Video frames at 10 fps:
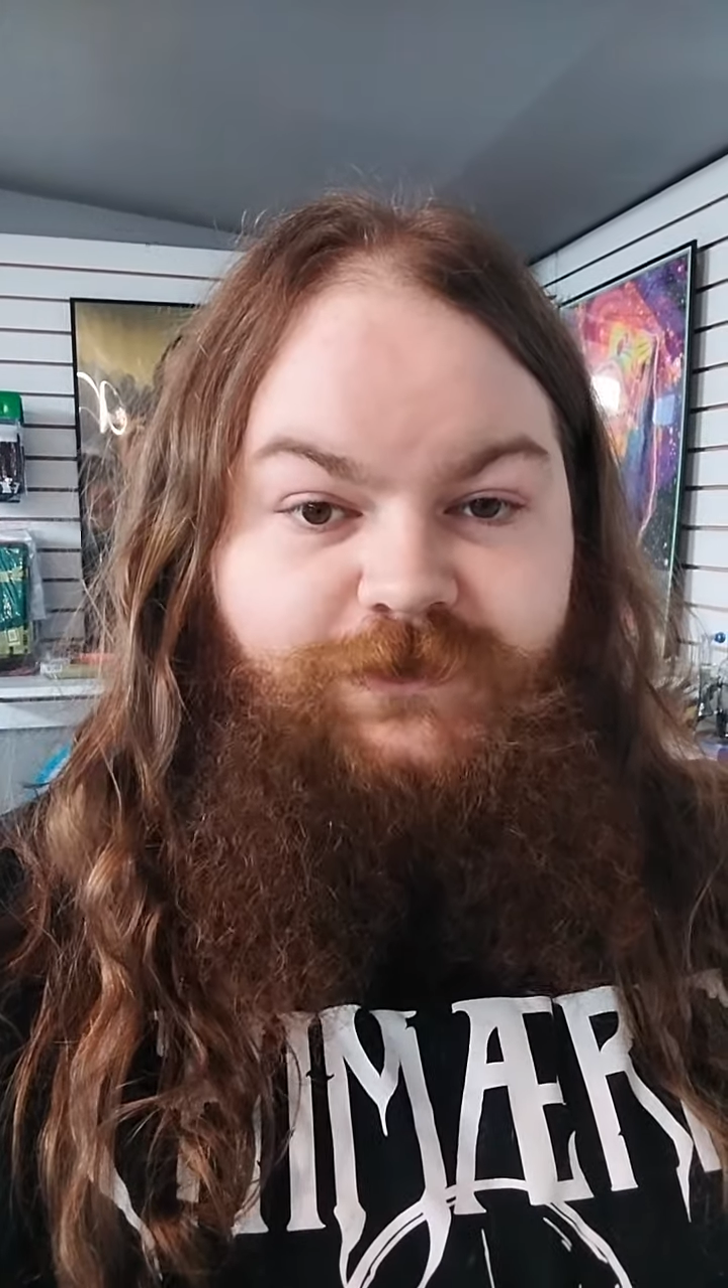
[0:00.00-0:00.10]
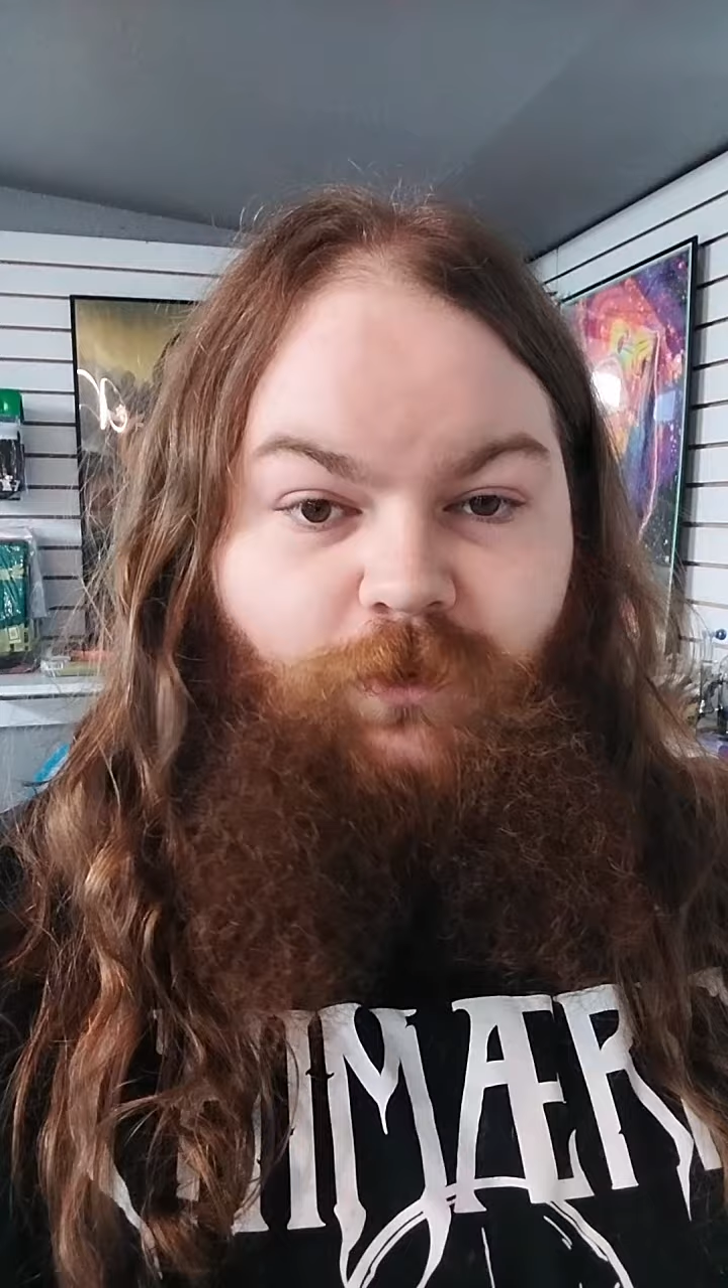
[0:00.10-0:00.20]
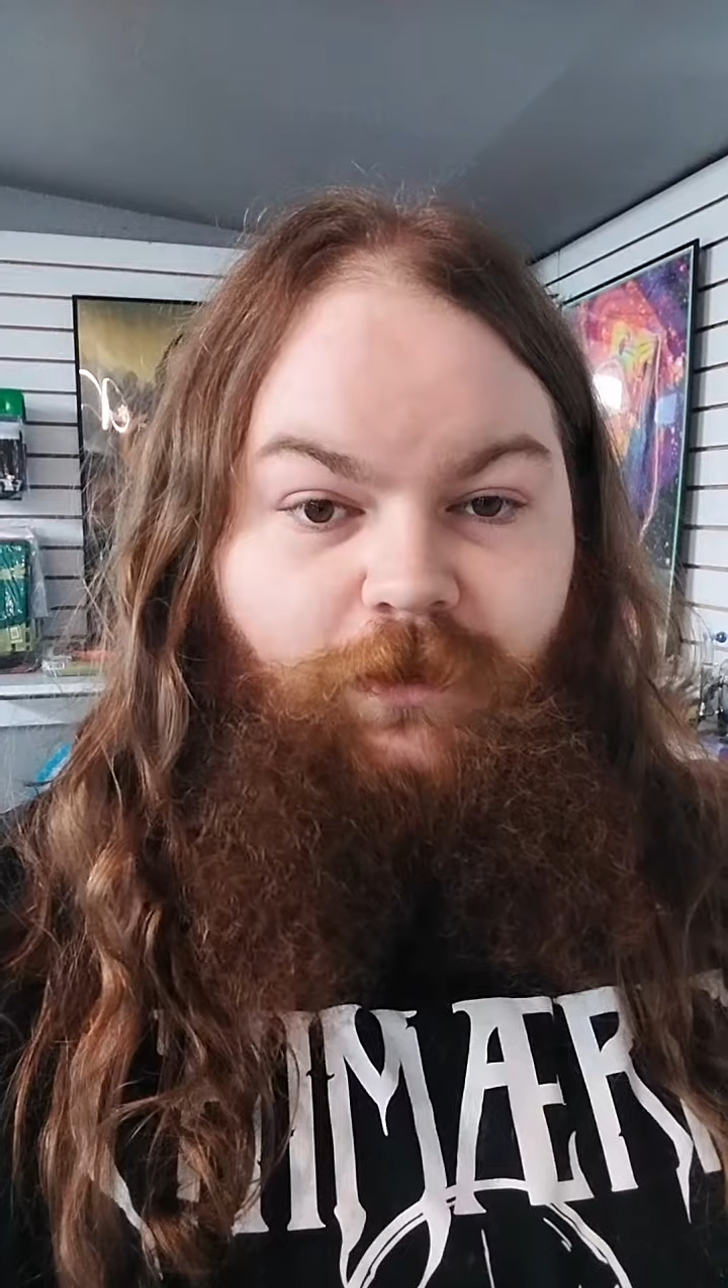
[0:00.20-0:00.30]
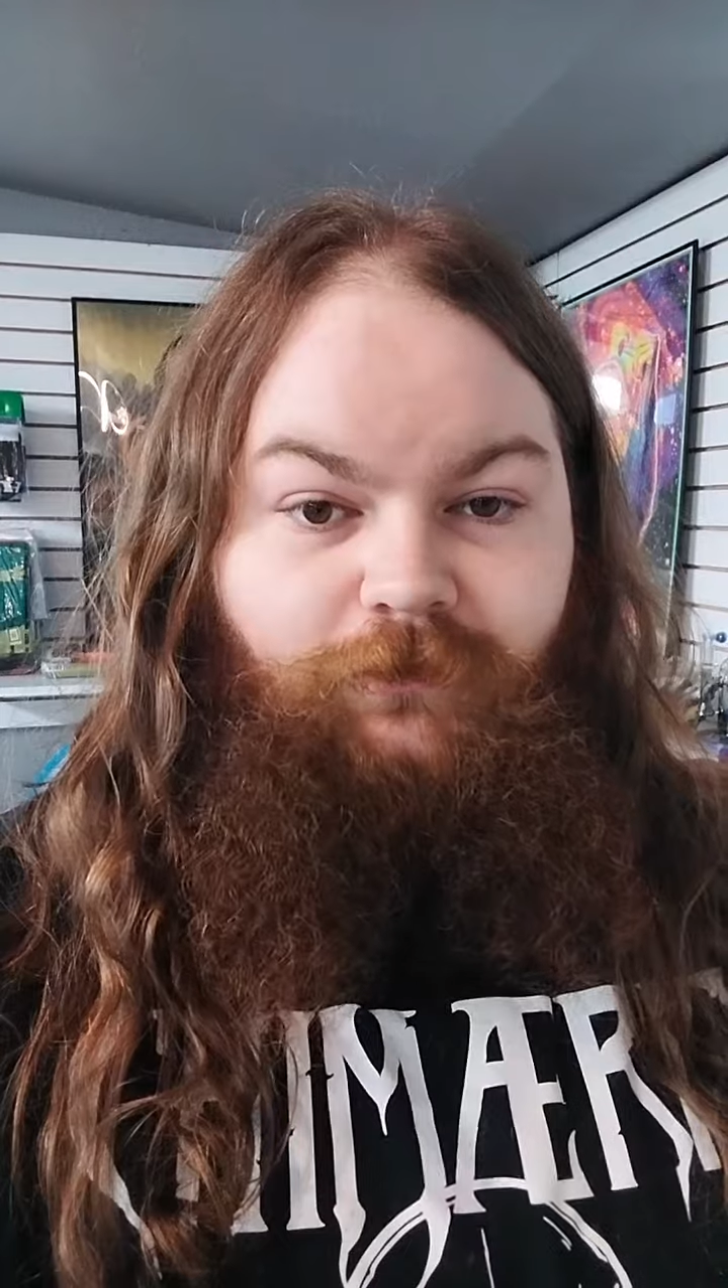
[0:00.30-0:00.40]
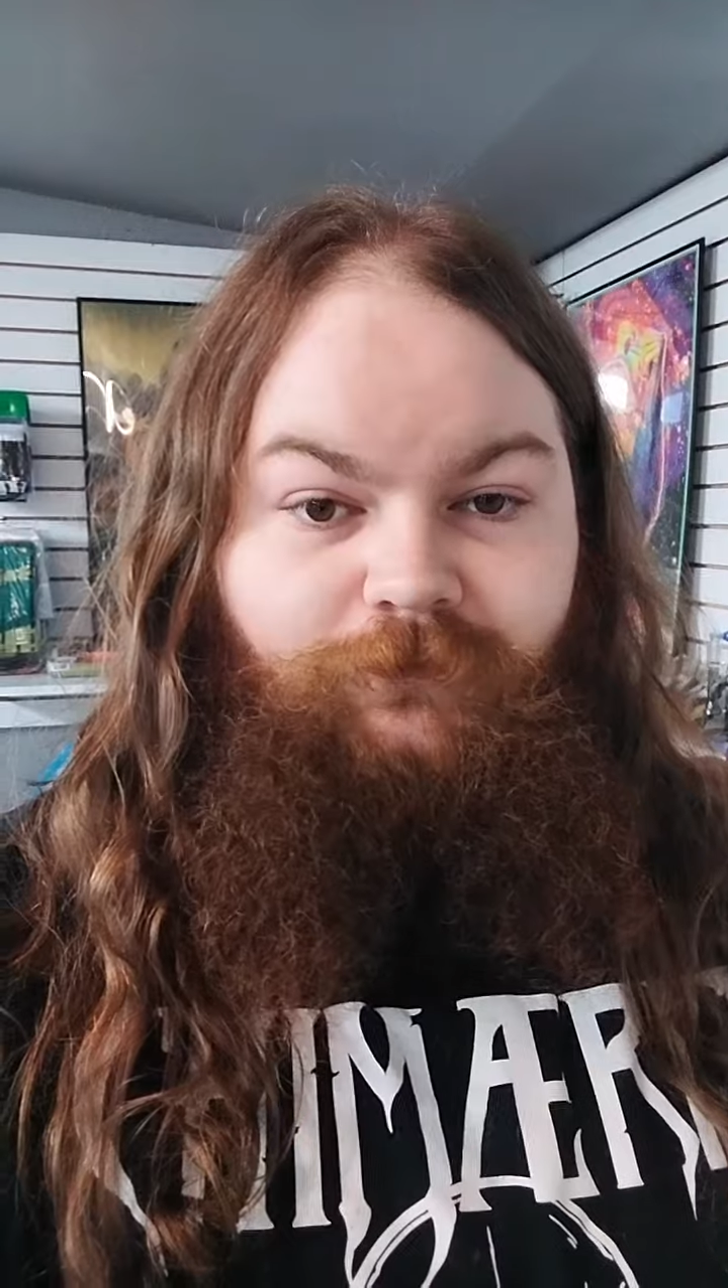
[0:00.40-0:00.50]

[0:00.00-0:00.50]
as well.